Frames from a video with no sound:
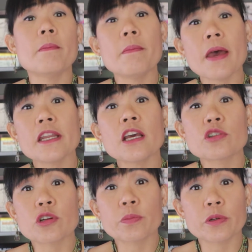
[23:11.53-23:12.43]
Many
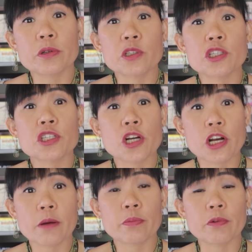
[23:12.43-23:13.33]
entrepreneurs
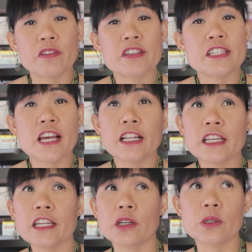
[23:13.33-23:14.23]
start up with
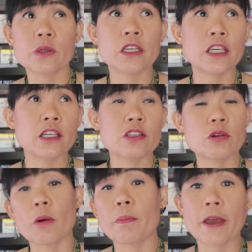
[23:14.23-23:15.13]
selling their
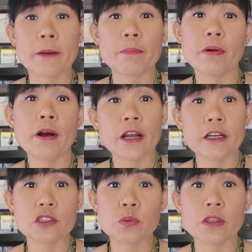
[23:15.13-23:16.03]
cookies or baked
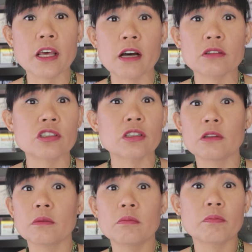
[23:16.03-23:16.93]
products without
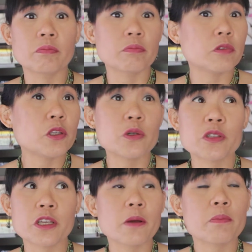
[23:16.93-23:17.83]

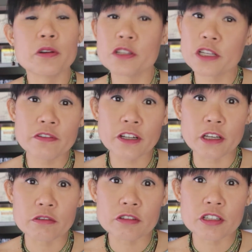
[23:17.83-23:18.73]
using
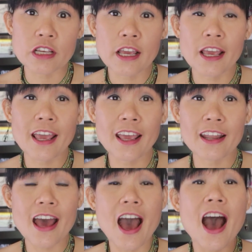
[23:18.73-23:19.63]
preservatives,
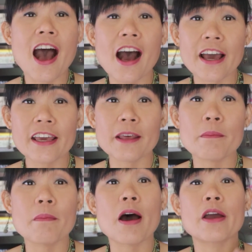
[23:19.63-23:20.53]
and I
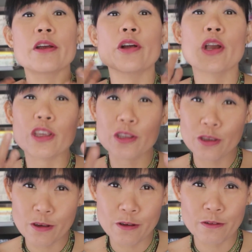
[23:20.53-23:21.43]
admire
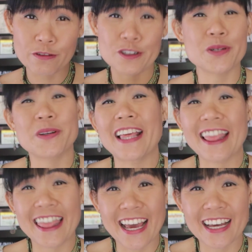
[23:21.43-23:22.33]
you for
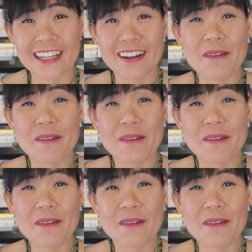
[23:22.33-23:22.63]
doing that.